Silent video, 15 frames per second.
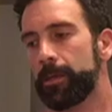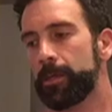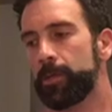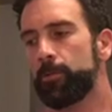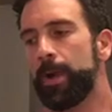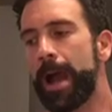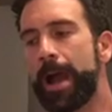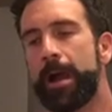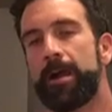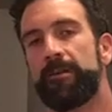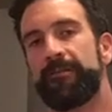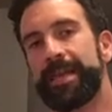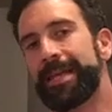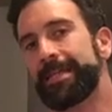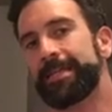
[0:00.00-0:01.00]
You
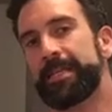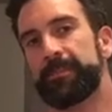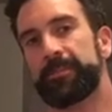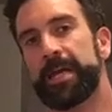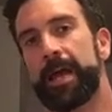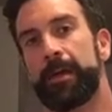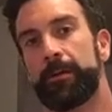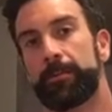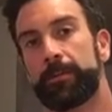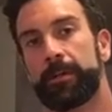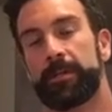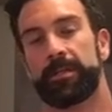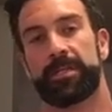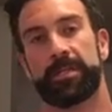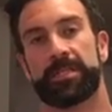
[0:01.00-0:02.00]
have a deep down
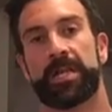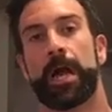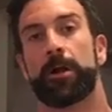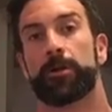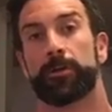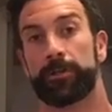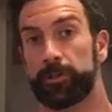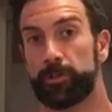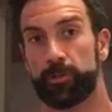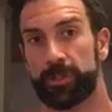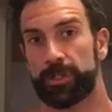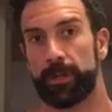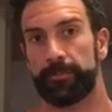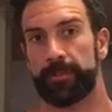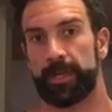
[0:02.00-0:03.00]
desire to do
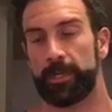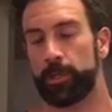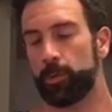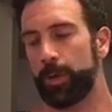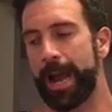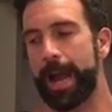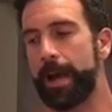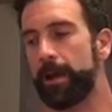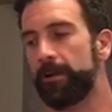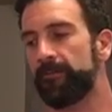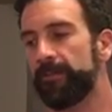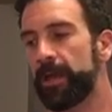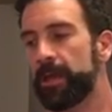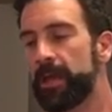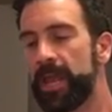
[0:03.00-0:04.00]
something. You
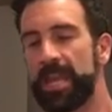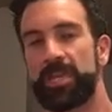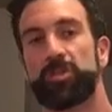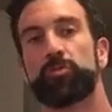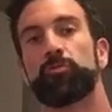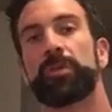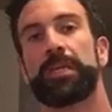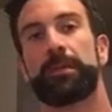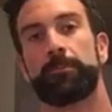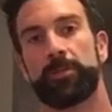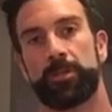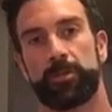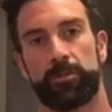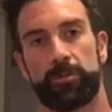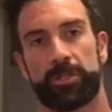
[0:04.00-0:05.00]
have a dream
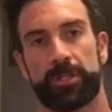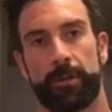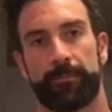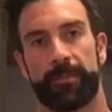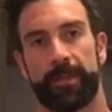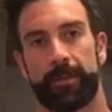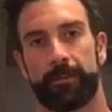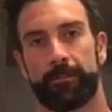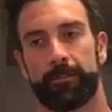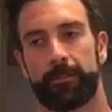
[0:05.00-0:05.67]
to do something.